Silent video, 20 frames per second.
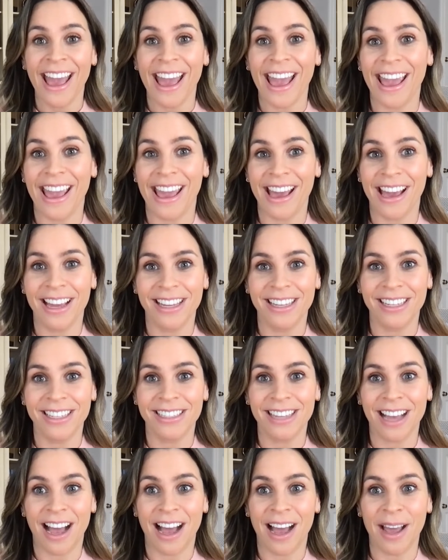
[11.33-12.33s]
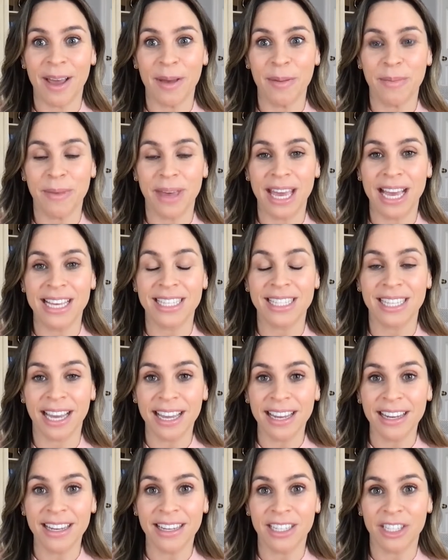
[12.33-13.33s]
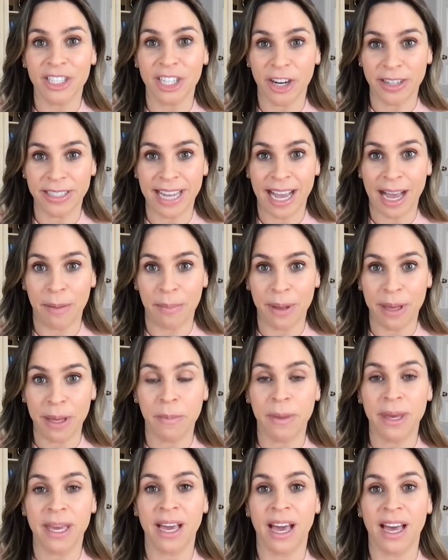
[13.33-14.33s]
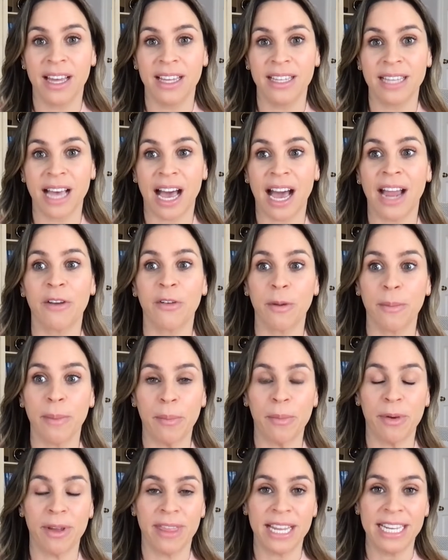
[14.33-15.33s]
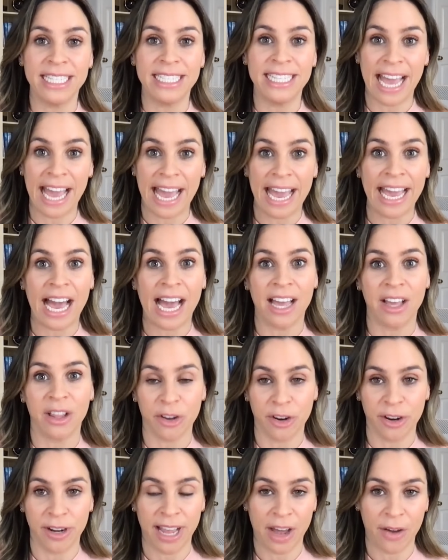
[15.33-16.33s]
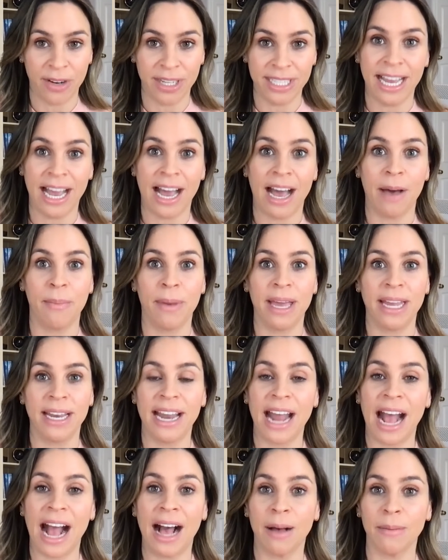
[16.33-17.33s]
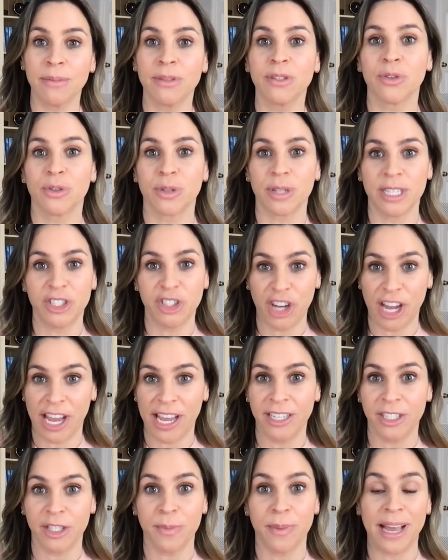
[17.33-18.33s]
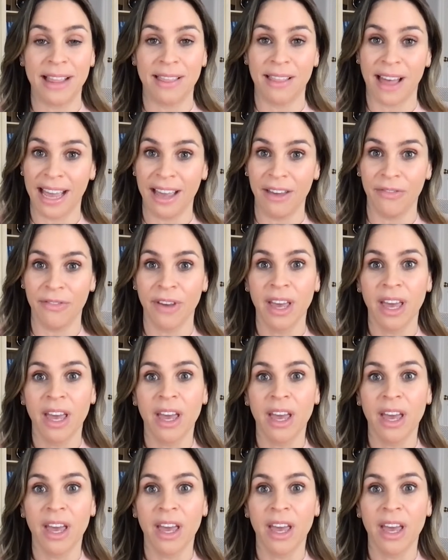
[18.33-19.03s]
And I'm excited to share tapping because I remember the day I learned how to tap and it absolutely changed my life.